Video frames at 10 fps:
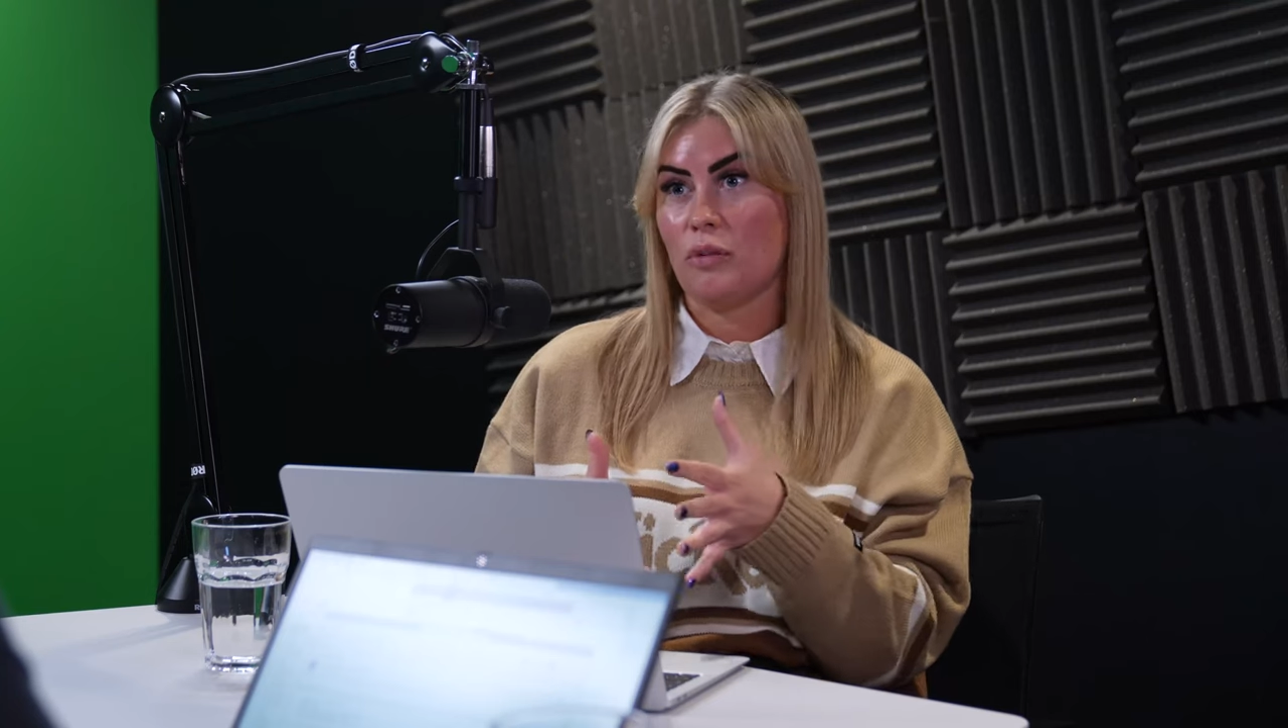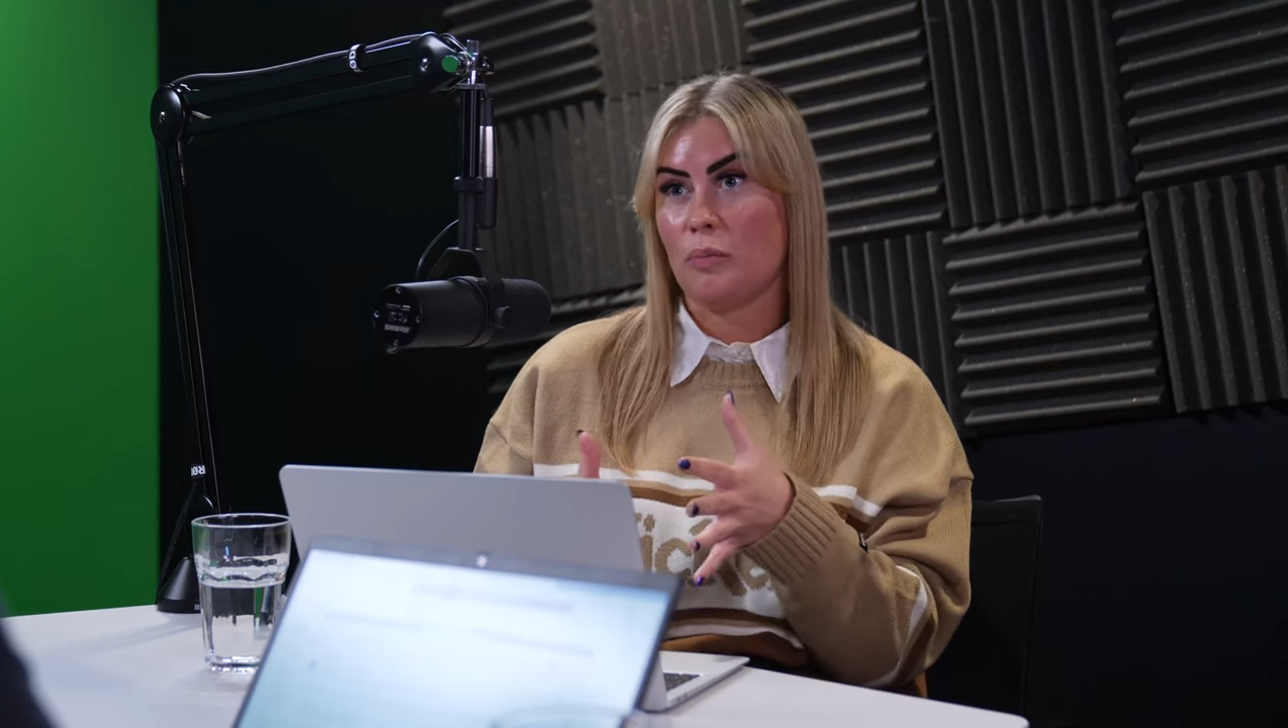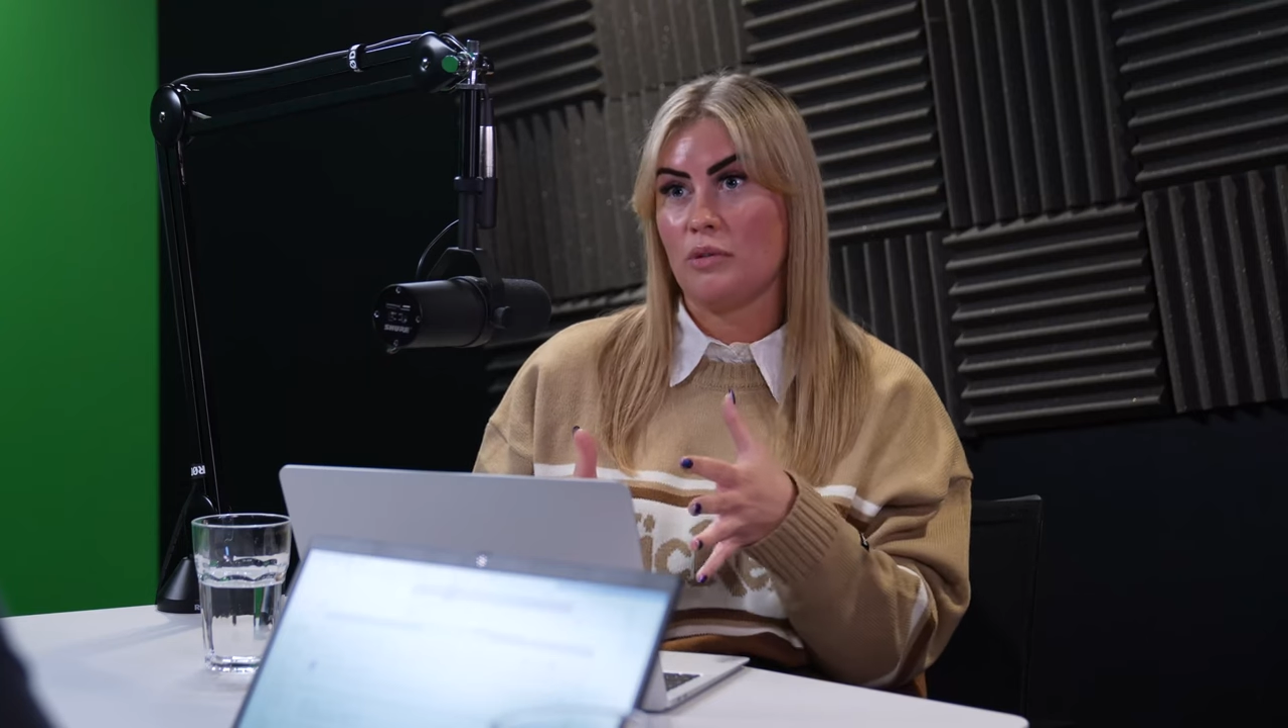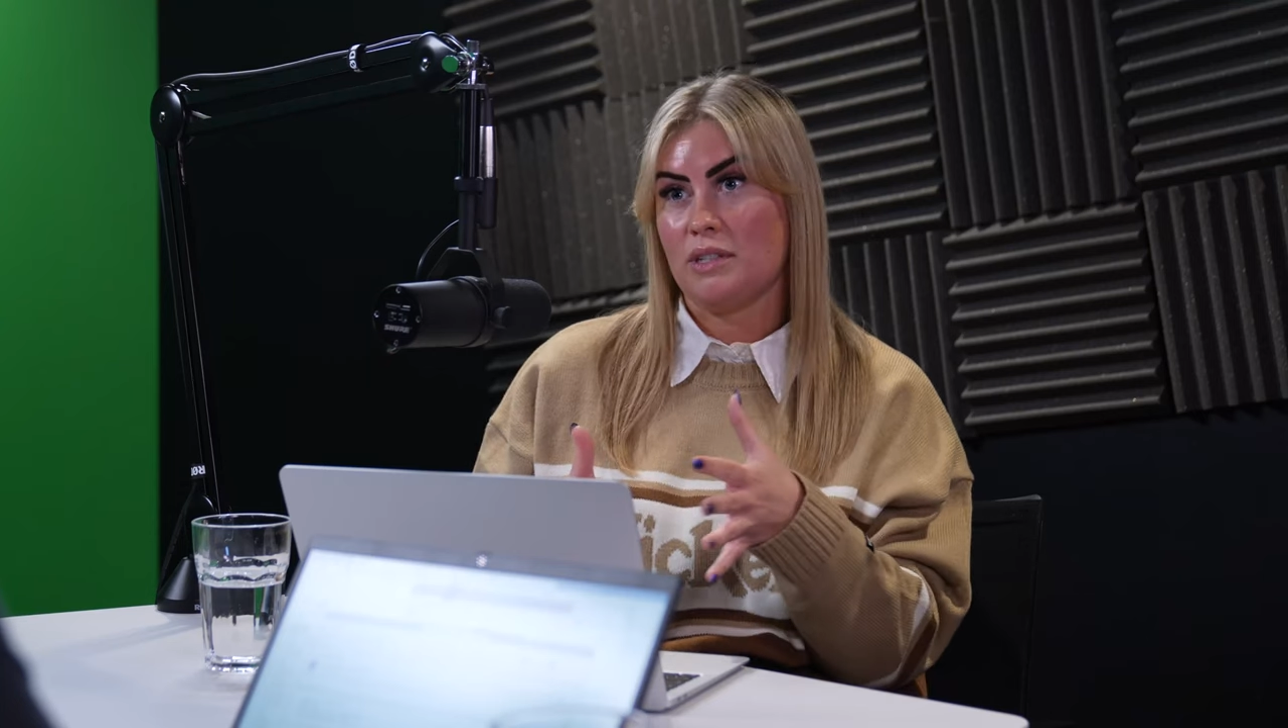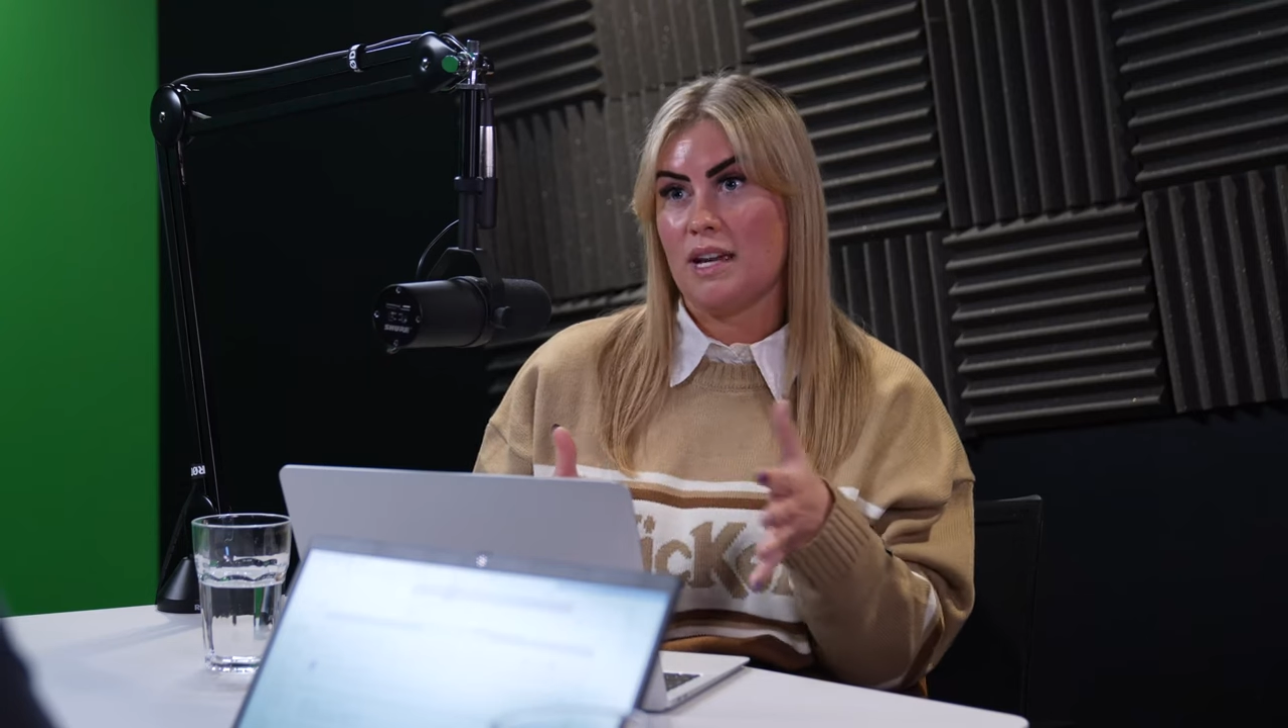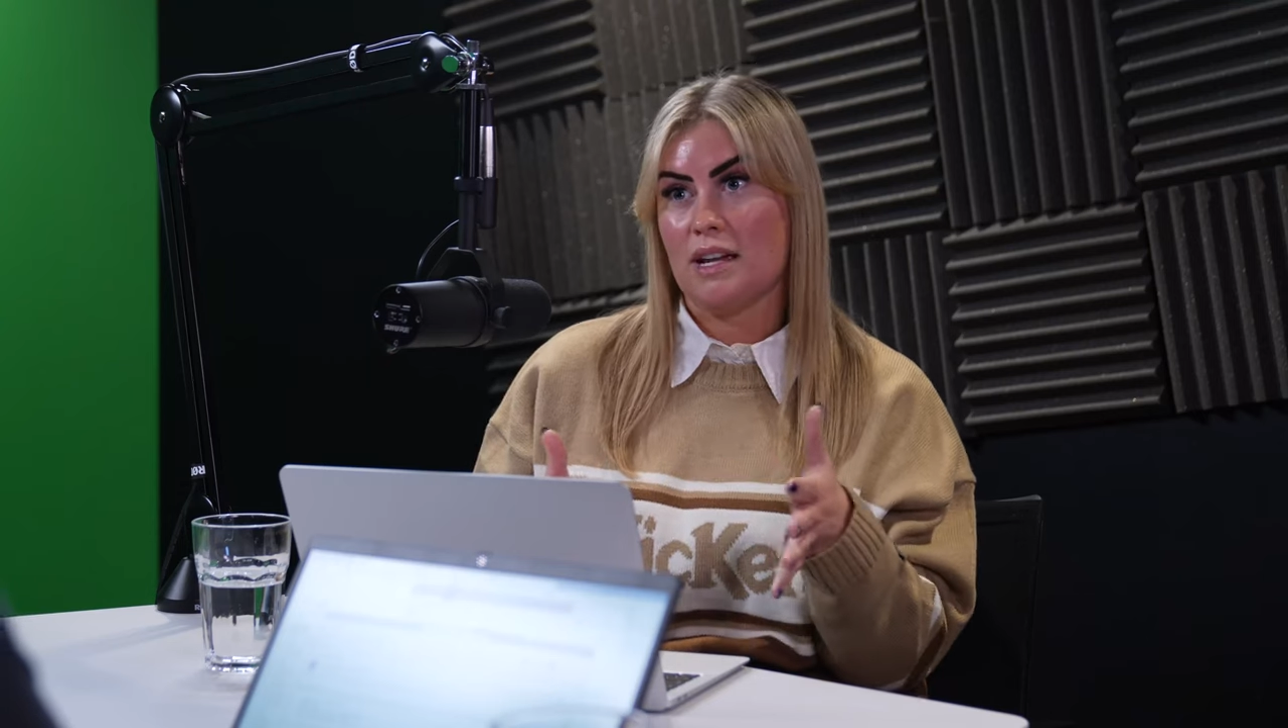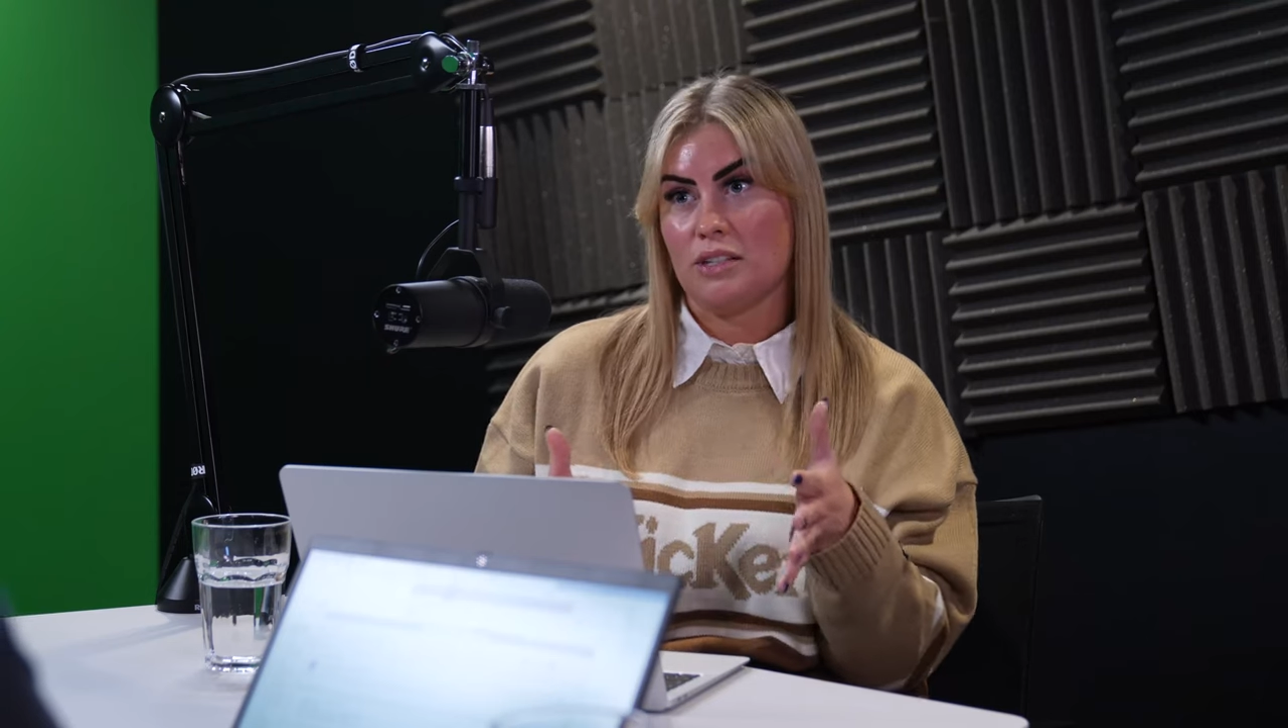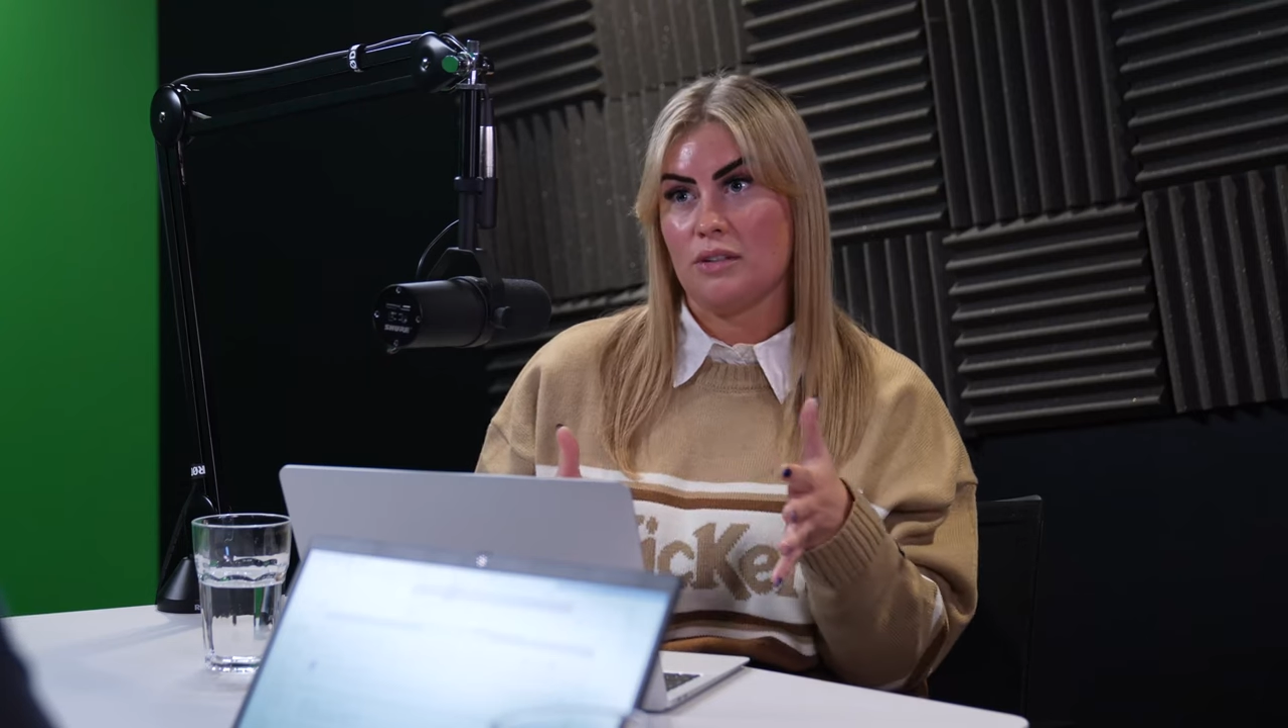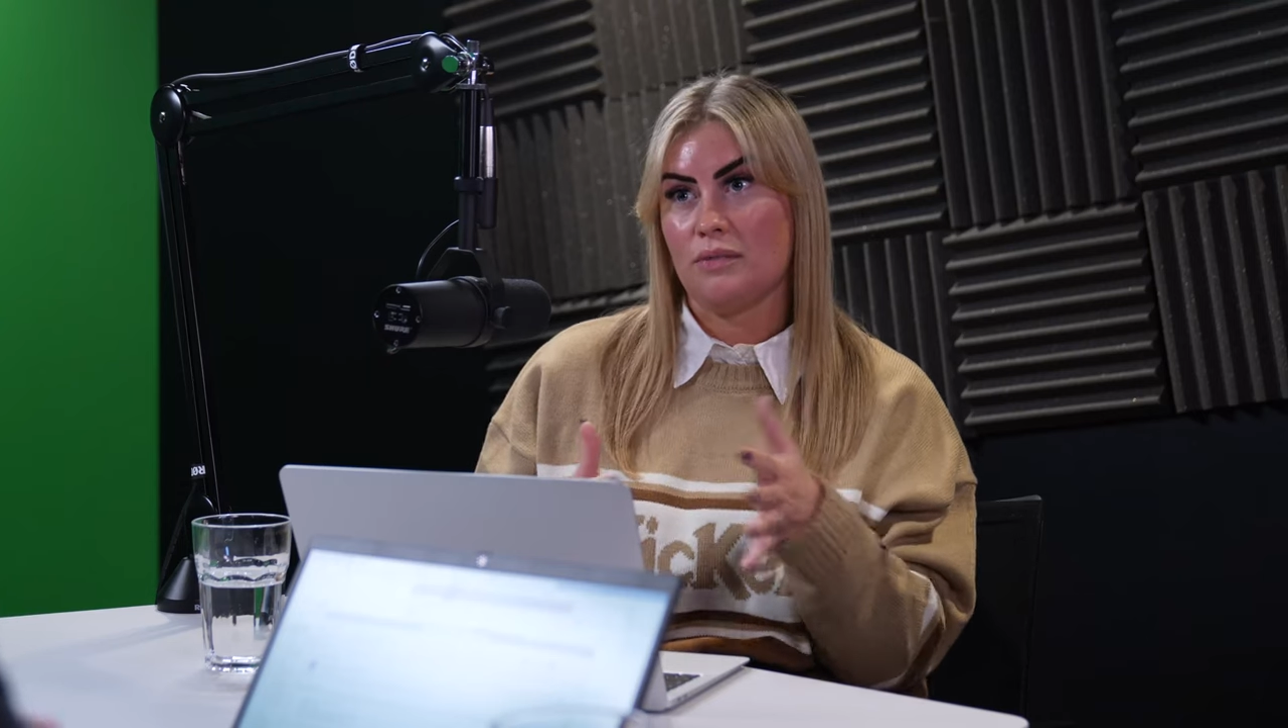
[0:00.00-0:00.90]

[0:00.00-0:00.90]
reporting it at all.